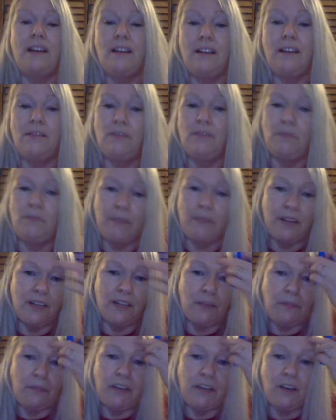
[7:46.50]
had ever been
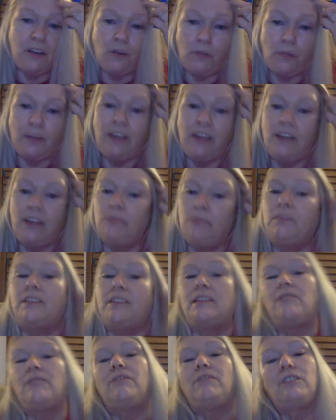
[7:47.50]
to POP,
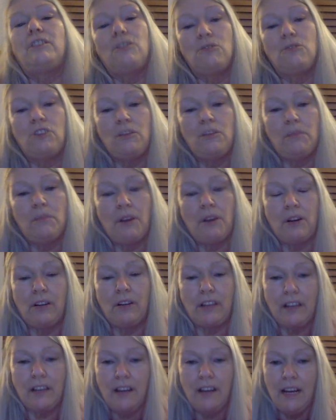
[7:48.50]
Pacific Ocean
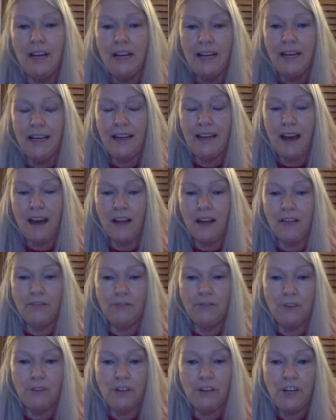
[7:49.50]
Park in
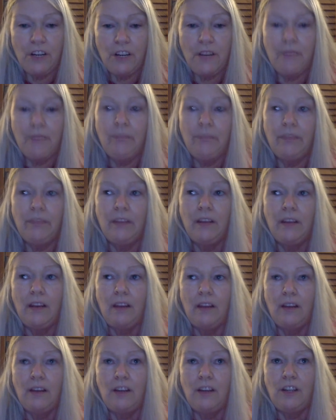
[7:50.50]
California.
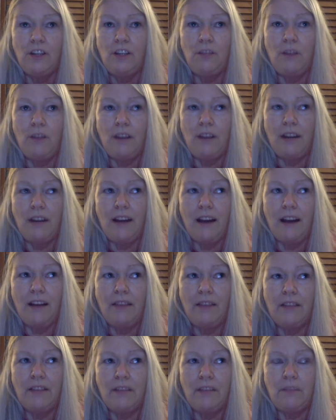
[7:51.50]
You might
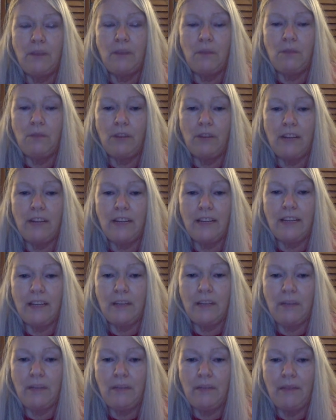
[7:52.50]
have some memories
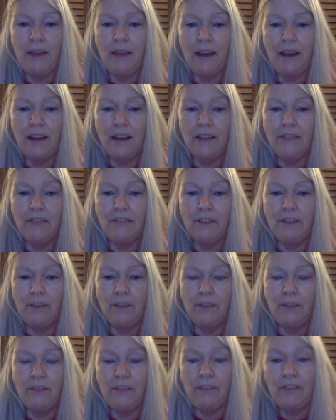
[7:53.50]
coming back from
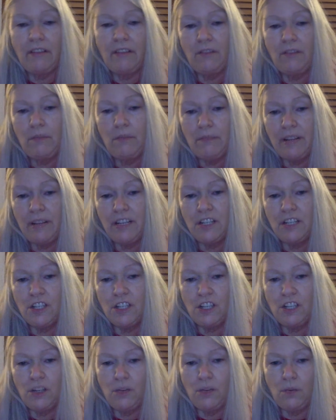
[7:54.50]
if you've ever been
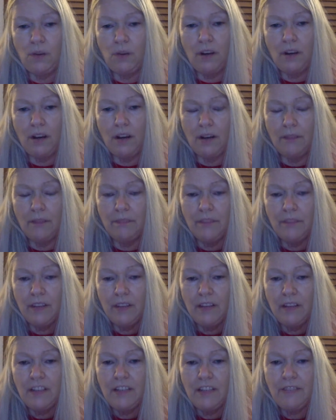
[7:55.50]
to
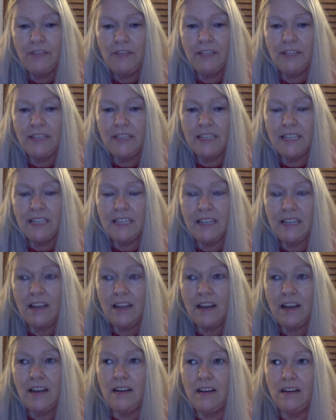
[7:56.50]
different
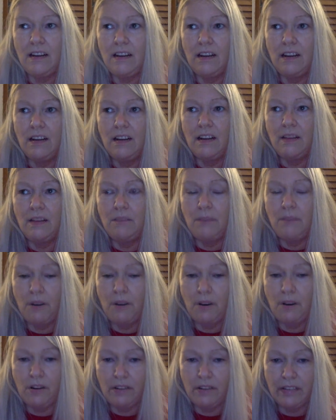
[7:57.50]
seaside
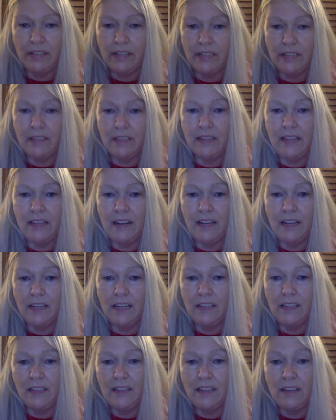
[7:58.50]
parks
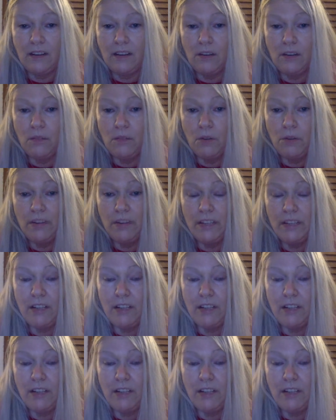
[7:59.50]
that are mostly